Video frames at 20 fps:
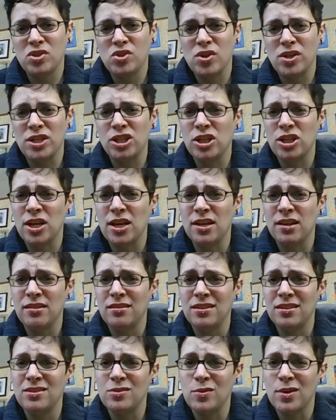I'm a strange child.
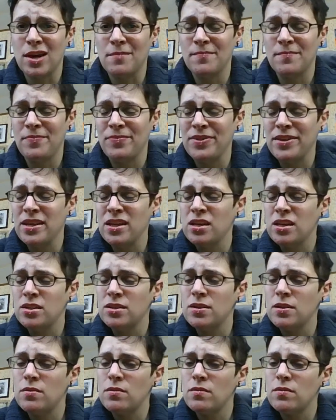It's okay.
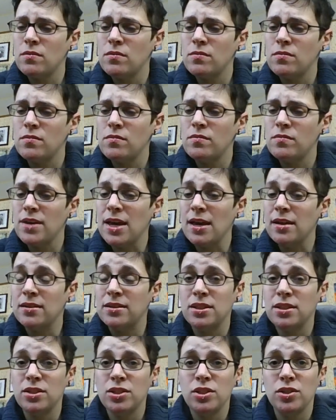So yeah,
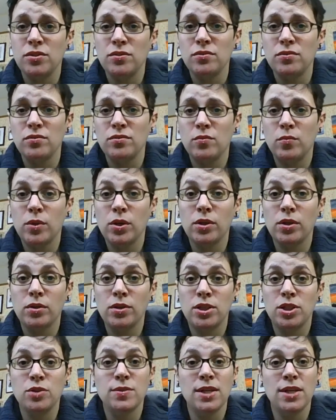did you what
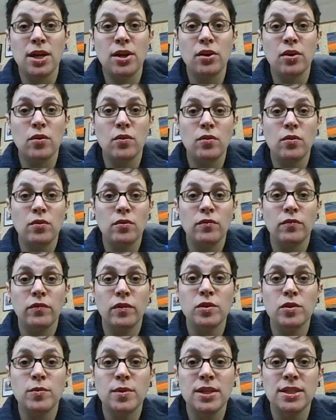did you set your goal
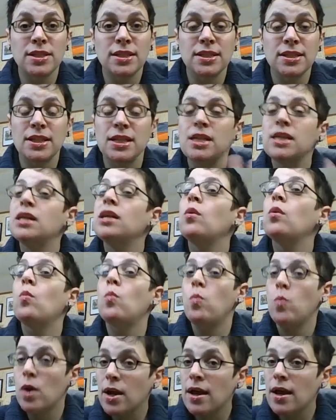for
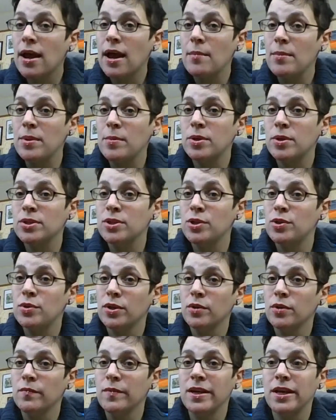2016? What how many books are
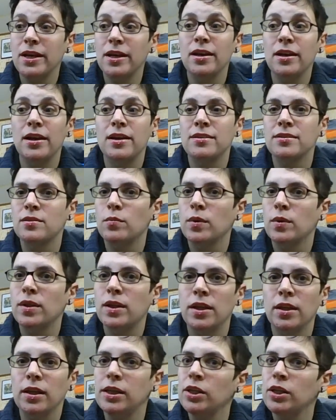you gonna read? Is there
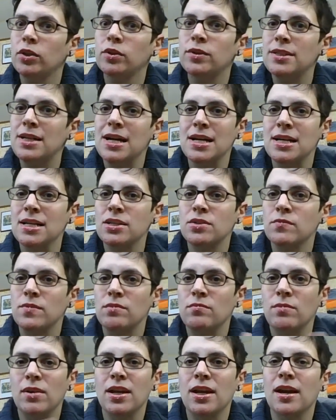one that like you're dying to
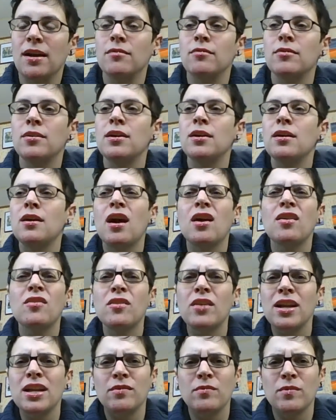read right now? Are
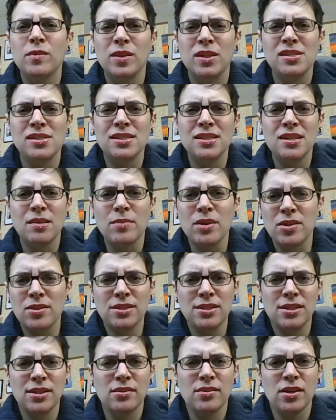there any releases coming out
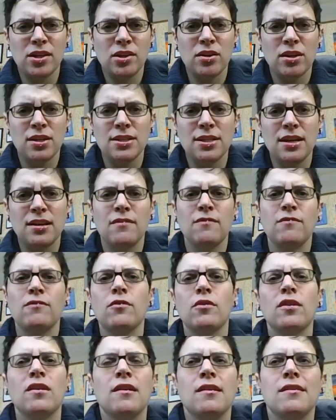this year that you're excited
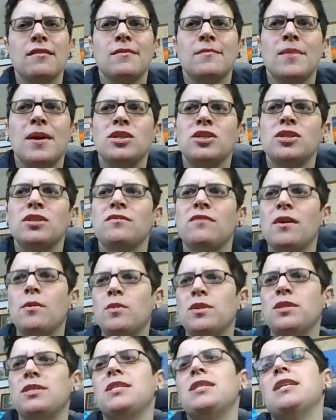for? Um, I just
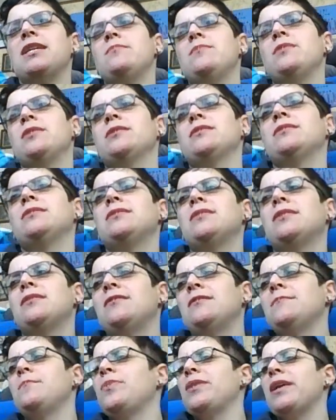found one today because
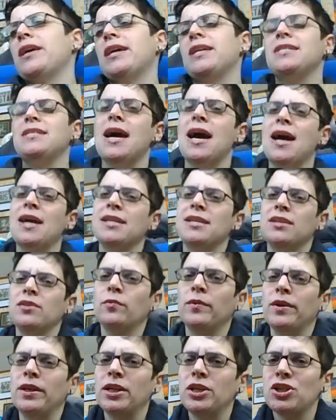I got tagged
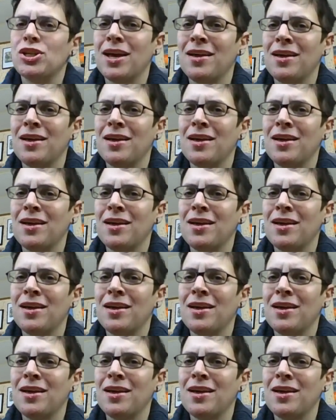in a reading